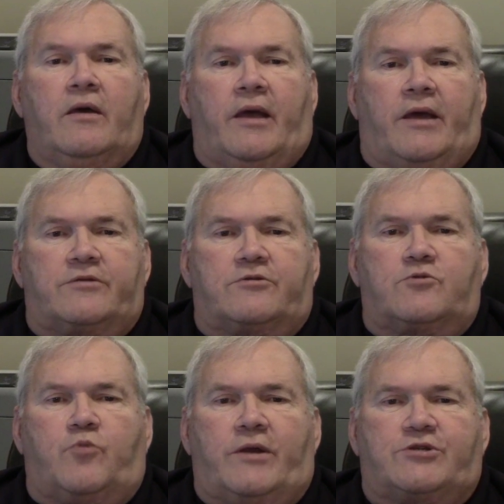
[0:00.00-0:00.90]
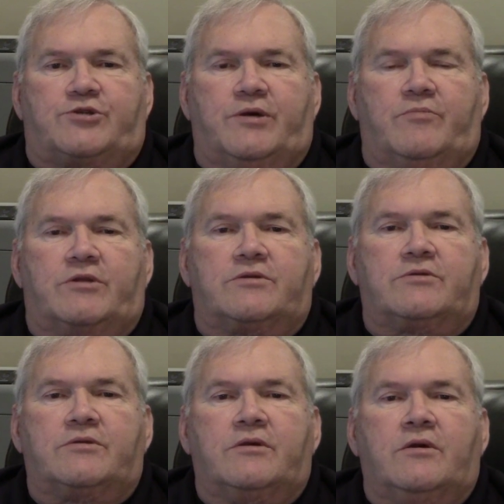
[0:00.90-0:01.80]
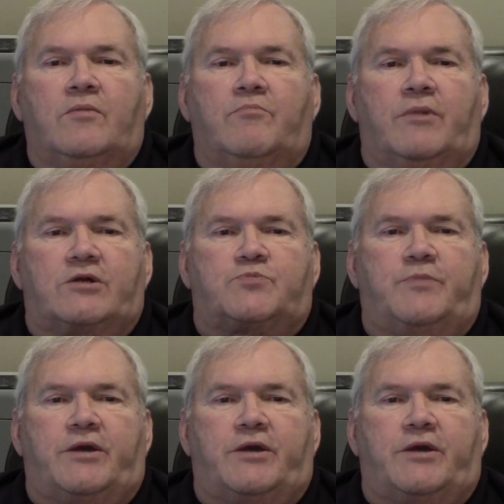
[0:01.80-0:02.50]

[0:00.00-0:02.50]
Hazardous waste shipments must